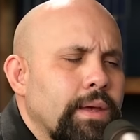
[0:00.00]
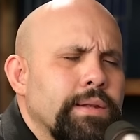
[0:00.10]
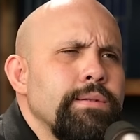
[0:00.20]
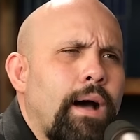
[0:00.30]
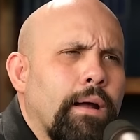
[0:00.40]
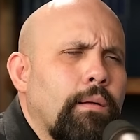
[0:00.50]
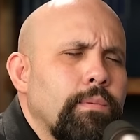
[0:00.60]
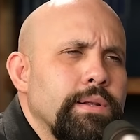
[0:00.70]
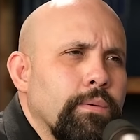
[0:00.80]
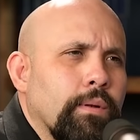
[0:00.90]
is not
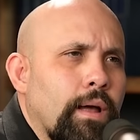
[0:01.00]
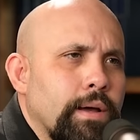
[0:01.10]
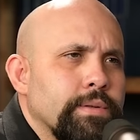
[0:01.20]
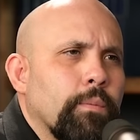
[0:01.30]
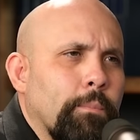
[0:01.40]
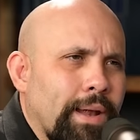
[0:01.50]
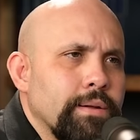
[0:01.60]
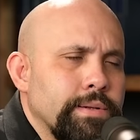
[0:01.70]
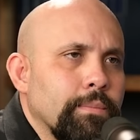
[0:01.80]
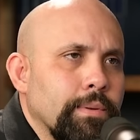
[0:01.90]
always utilized for
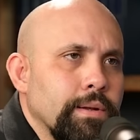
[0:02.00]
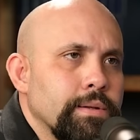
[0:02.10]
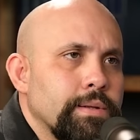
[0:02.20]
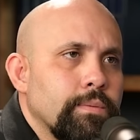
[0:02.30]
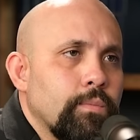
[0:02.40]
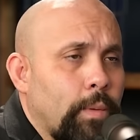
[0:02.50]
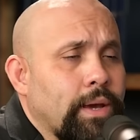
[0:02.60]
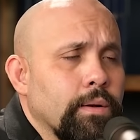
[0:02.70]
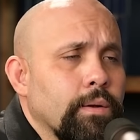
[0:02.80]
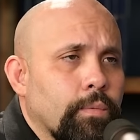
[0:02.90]
blood siblings. We
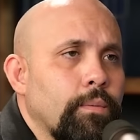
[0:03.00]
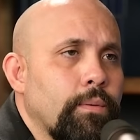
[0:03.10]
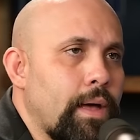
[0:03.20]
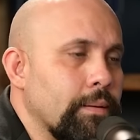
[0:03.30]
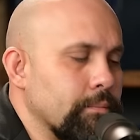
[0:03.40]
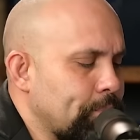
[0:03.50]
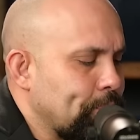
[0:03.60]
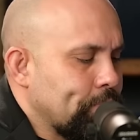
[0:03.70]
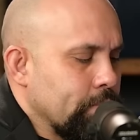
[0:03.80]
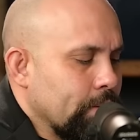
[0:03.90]
can agree with that.
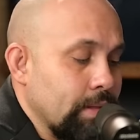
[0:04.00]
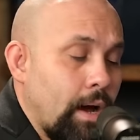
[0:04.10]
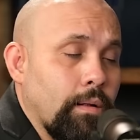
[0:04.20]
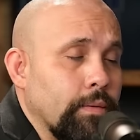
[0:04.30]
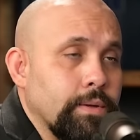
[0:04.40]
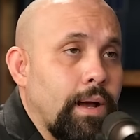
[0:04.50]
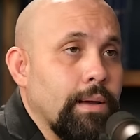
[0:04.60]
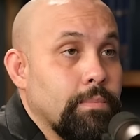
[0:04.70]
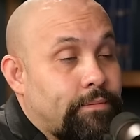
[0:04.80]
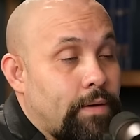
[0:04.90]
Not all the
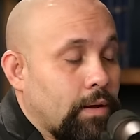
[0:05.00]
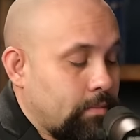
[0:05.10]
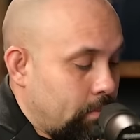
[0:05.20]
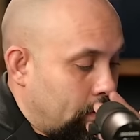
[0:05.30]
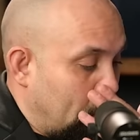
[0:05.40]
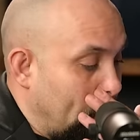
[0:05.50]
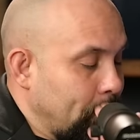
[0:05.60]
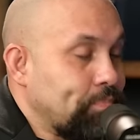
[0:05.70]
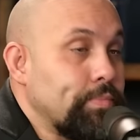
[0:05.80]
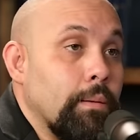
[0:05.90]
time. In fact,
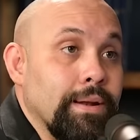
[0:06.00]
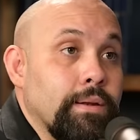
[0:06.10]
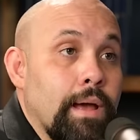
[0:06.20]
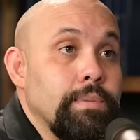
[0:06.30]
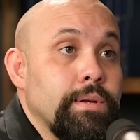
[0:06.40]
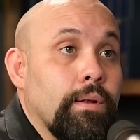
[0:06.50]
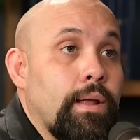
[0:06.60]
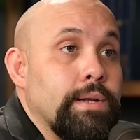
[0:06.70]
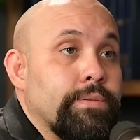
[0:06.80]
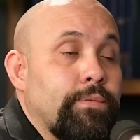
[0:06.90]
many times
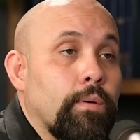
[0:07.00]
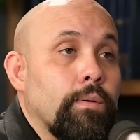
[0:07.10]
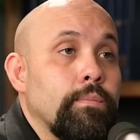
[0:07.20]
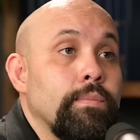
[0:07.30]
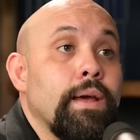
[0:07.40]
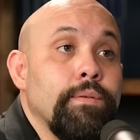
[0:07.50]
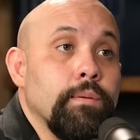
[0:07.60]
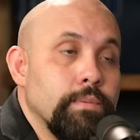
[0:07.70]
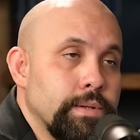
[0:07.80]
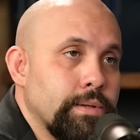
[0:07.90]
utilized for
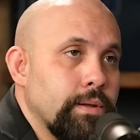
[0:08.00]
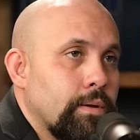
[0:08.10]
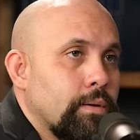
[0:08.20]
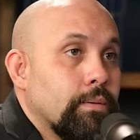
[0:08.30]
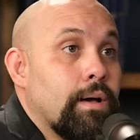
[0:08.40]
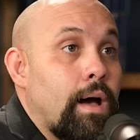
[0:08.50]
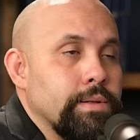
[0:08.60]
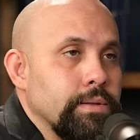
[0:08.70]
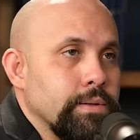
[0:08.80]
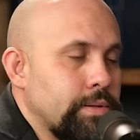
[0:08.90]
nephews,
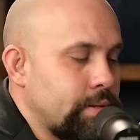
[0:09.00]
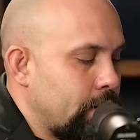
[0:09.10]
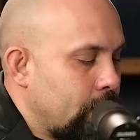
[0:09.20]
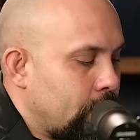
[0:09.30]
cousins.